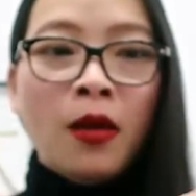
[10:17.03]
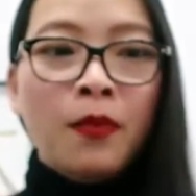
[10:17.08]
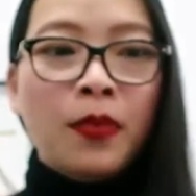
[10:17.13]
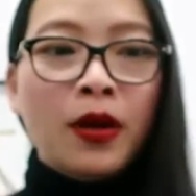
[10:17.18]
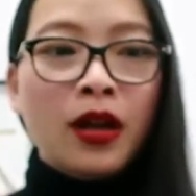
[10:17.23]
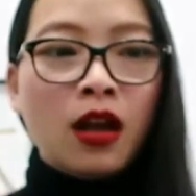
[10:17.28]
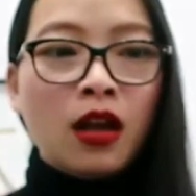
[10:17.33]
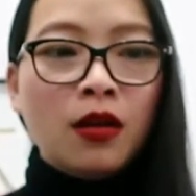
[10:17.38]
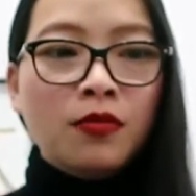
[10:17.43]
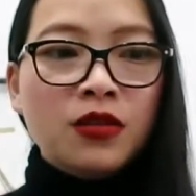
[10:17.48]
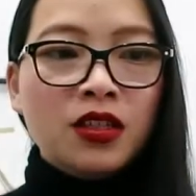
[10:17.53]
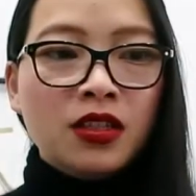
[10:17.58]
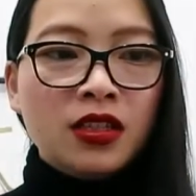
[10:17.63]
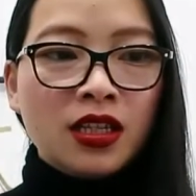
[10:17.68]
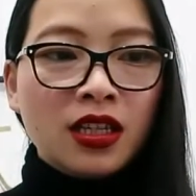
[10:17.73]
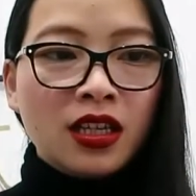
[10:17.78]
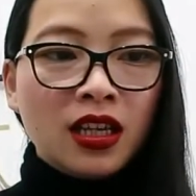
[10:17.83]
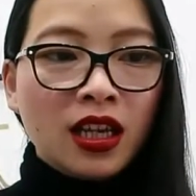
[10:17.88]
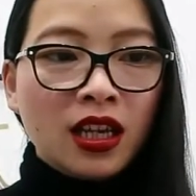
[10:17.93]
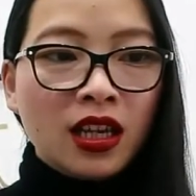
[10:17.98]
But I'm just
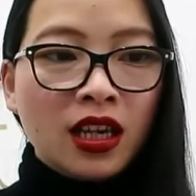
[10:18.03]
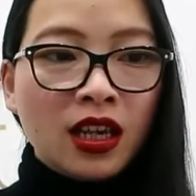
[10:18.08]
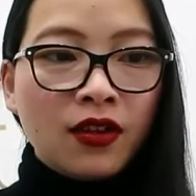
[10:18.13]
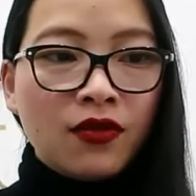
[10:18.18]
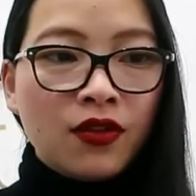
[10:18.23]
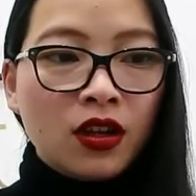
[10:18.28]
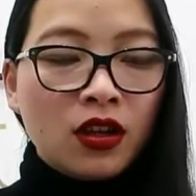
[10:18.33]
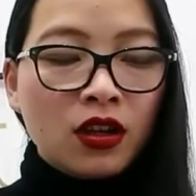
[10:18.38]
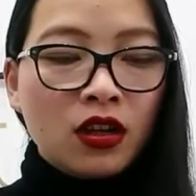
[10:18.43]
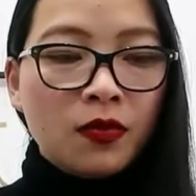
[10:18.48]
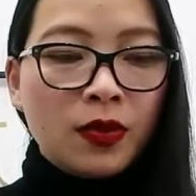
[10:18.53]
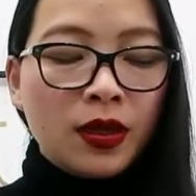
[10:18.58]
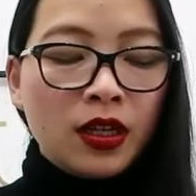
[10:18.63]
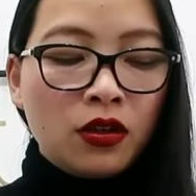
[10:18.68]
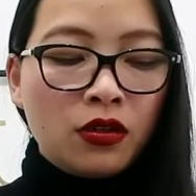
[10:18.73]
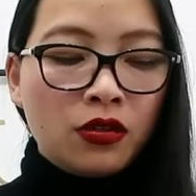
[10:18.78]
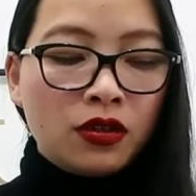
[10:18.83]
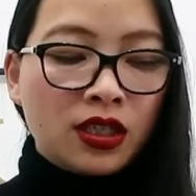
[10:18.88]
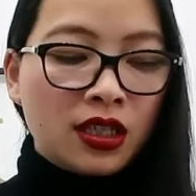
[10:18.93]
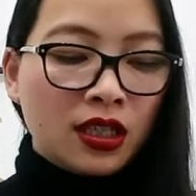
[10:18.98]
thinking, if you're going to be
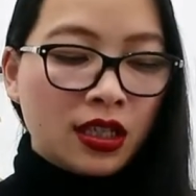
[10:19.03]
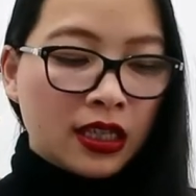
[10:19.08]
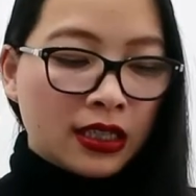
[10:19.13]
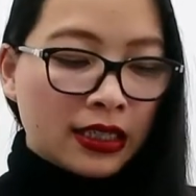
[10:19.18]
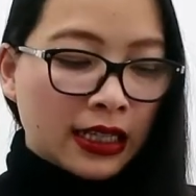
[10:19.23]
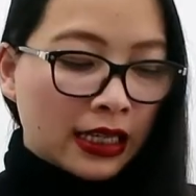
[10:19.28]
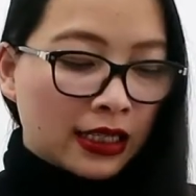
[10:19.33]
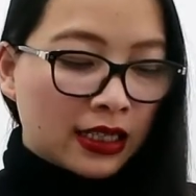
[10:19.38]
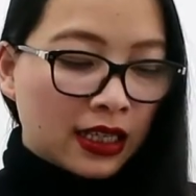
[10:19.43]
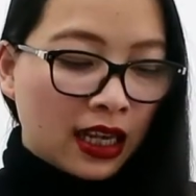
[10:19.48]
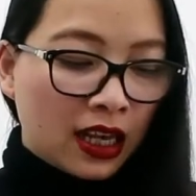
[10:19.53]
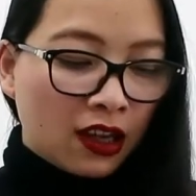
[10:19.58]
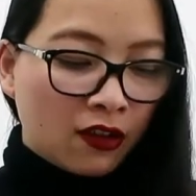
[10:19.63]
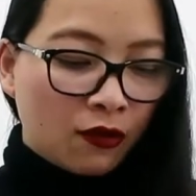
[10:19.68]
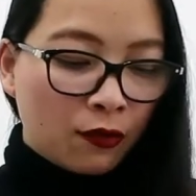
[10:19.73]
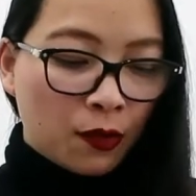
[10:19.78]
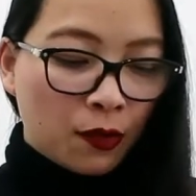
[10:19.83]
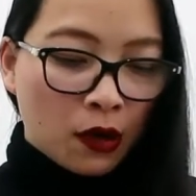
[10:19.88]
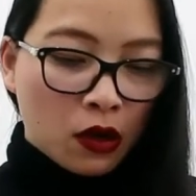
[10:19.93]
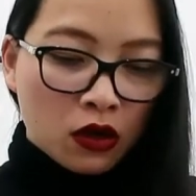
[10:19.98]
using this as a
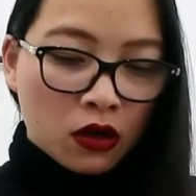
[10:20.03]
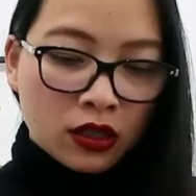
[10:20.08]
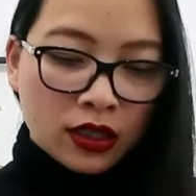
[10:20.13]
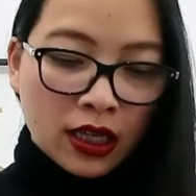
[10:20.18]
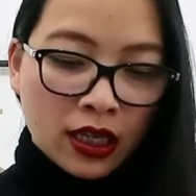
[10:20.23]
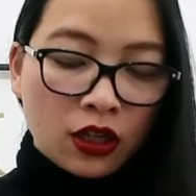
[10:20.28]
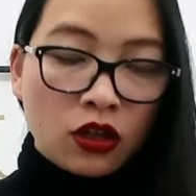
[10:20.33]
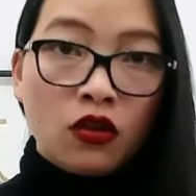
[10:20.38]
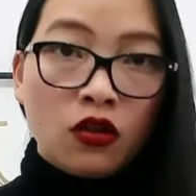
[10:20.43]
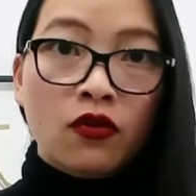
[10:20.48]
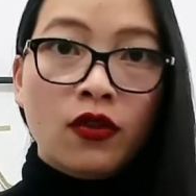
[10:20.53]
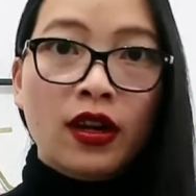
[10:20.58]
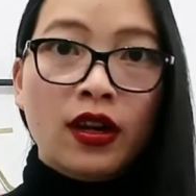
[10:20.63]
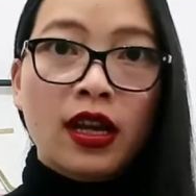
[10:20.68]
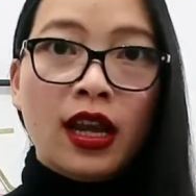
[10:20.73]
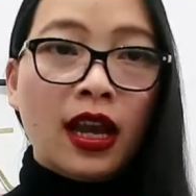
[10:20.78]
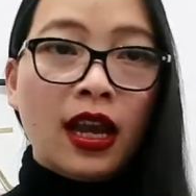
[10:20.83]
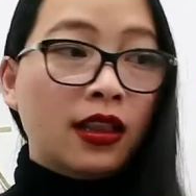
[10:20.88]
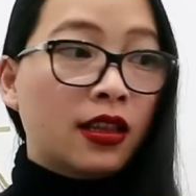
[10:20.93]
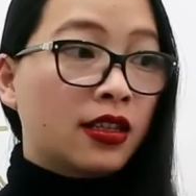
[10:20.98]
gift box and you already
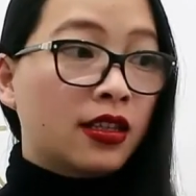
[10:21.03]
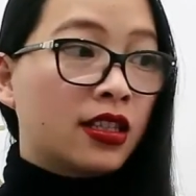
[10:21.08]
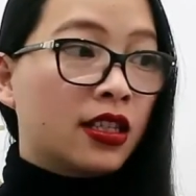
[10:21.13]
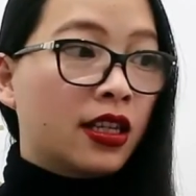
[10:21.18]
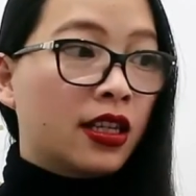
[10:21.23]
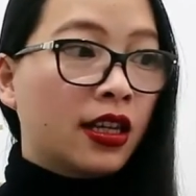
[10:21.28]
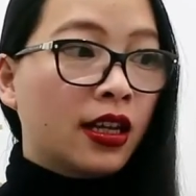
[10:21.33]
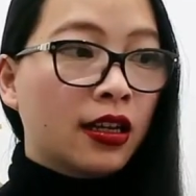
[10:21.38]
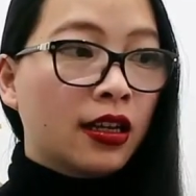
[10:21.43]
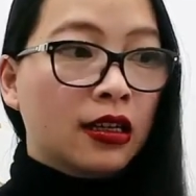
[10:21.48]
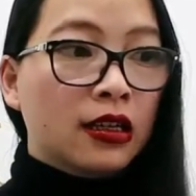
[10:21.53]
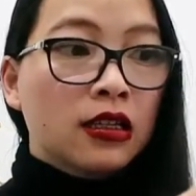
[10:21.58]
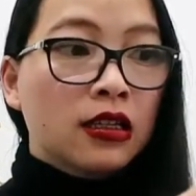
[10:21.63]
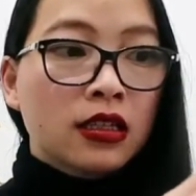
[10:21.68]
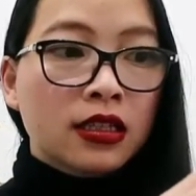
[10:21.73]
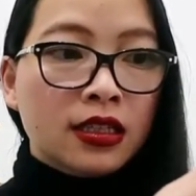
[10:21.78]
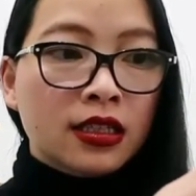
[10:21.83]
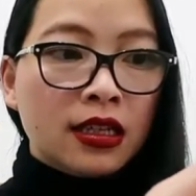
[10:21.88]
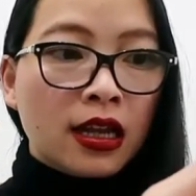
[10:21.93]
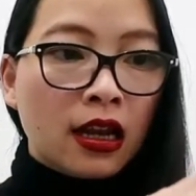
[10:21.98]
had the sticker
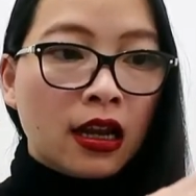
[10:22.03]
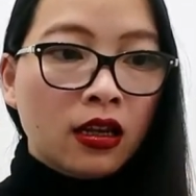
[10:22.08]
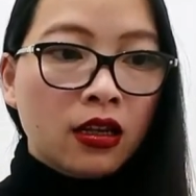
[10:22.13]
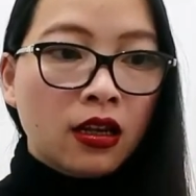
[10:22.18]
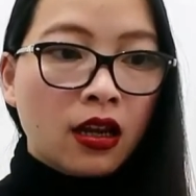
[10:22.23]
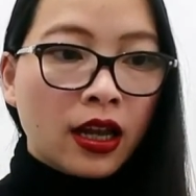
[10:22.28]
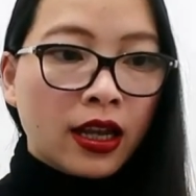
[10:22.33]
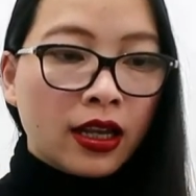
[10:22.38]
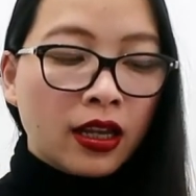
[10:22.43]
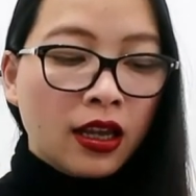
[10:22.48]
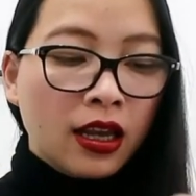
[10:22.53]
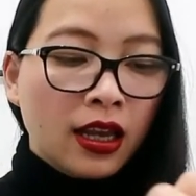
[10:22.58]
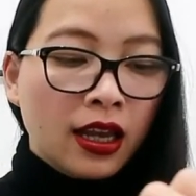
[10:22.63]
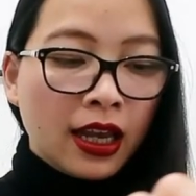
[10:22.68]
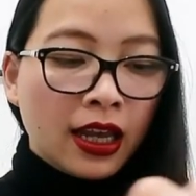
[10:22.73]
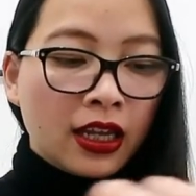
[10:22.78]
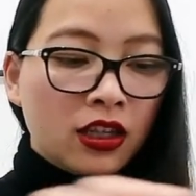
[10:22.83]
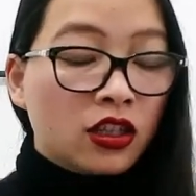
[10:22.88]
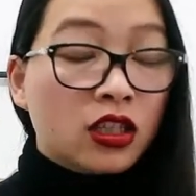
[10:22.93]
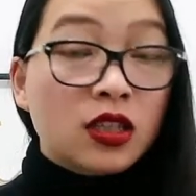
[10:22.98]
stuck, like,
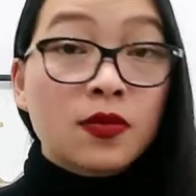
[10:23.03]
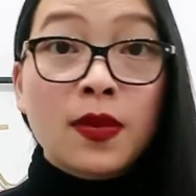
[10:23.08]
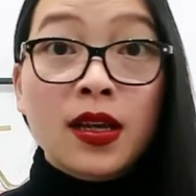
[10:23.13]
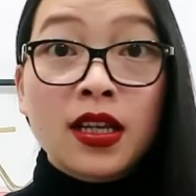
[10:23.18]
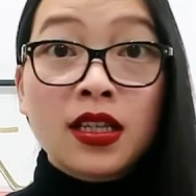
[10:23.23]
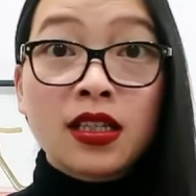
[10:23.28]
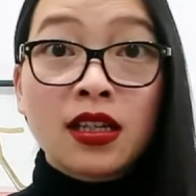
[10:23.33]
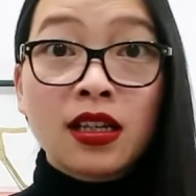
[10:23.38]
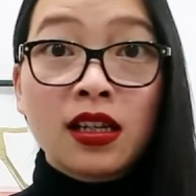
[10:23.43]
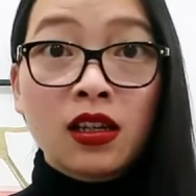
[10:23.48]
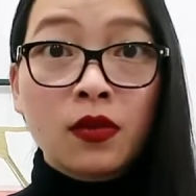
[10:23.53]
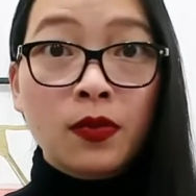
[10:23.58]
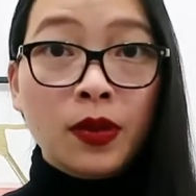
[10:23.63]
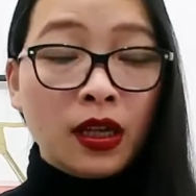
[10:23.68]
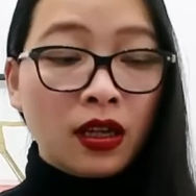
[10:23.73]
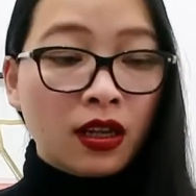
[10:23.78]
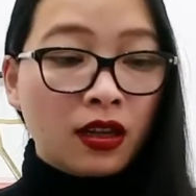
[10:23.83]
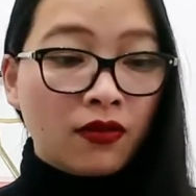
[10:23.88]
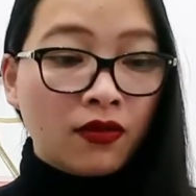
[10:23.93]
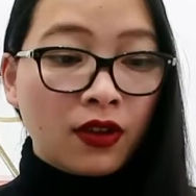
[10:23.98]
it just makes it a little bit
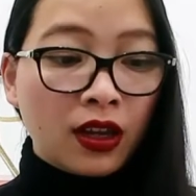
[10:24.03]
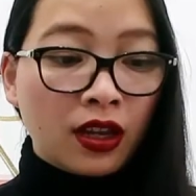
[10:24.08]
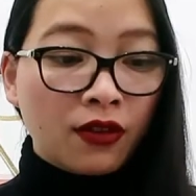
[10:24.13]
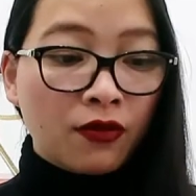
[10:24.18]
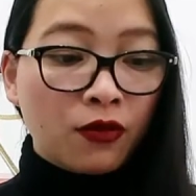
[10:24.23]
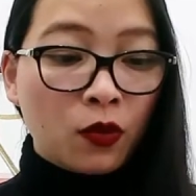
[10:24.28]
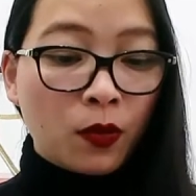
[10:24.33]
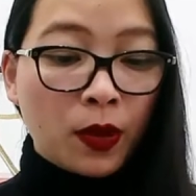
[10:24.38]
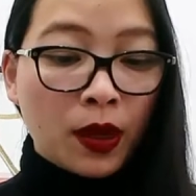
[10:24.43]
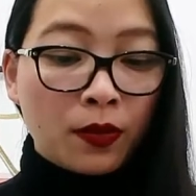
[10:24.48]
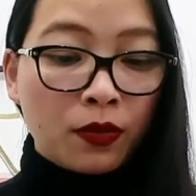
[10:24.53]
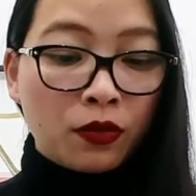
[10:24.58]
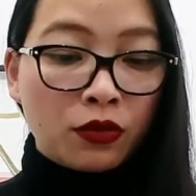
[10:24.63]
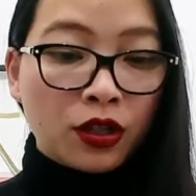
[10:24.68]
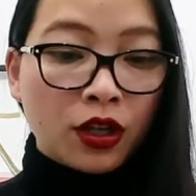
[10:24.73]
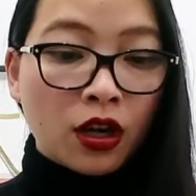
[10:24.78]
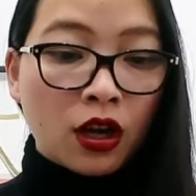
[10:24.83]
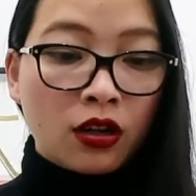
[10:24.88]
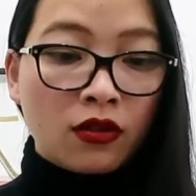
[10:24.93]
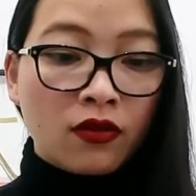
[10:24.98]
inconvenient for people
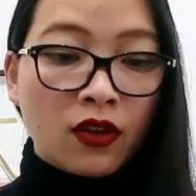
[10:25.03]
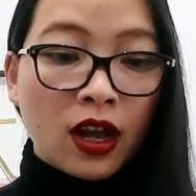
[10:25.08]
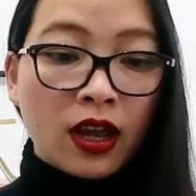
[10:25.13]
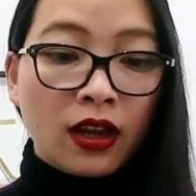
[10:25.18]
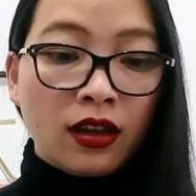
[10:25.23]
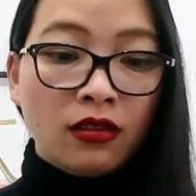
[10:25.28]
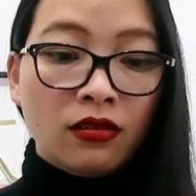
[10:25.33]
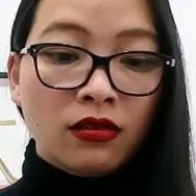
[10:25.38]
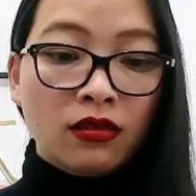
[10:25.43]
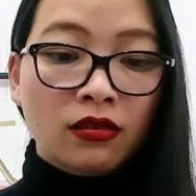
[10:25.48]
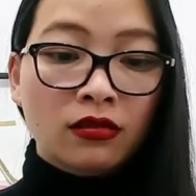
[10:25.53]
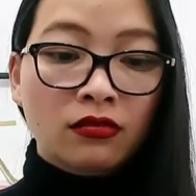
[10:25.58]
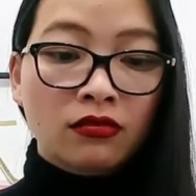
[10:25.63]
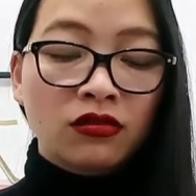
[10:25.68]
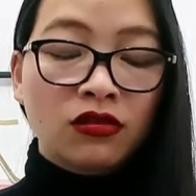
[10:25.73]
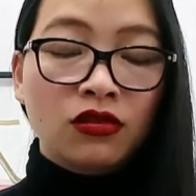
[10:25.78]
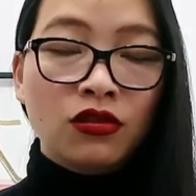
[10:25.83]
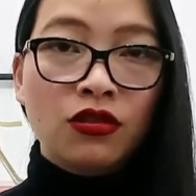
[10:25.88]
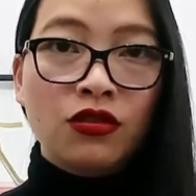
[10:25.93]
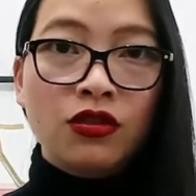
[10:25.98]
to kind of like
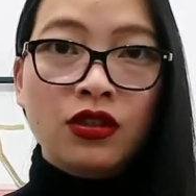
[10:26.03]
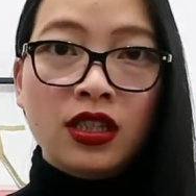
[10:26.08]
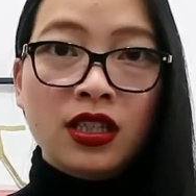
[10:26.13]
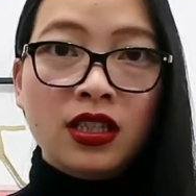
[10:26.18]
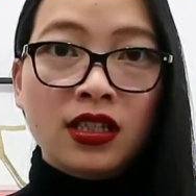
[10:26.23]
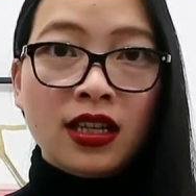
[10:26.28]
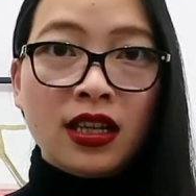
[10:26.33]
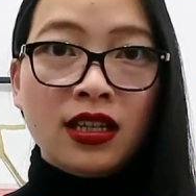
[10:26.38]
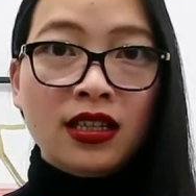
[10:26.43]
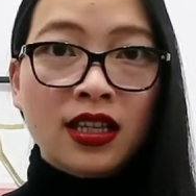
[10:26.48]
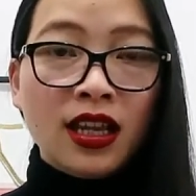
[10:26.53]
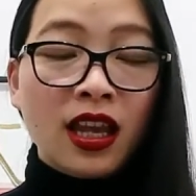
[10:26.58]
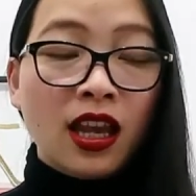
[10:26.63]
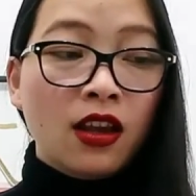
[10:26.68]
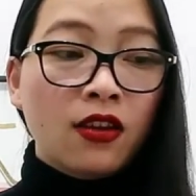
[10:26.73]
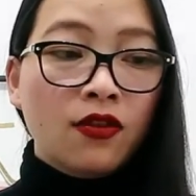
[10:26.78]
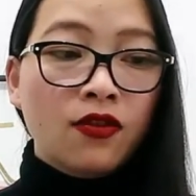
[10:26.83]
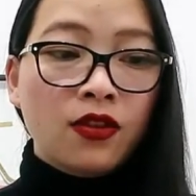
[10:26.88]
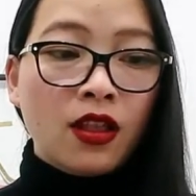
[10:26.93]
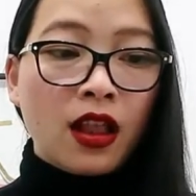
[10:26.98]
use this as a
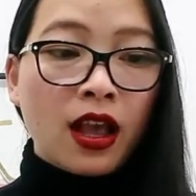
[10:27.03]
gift.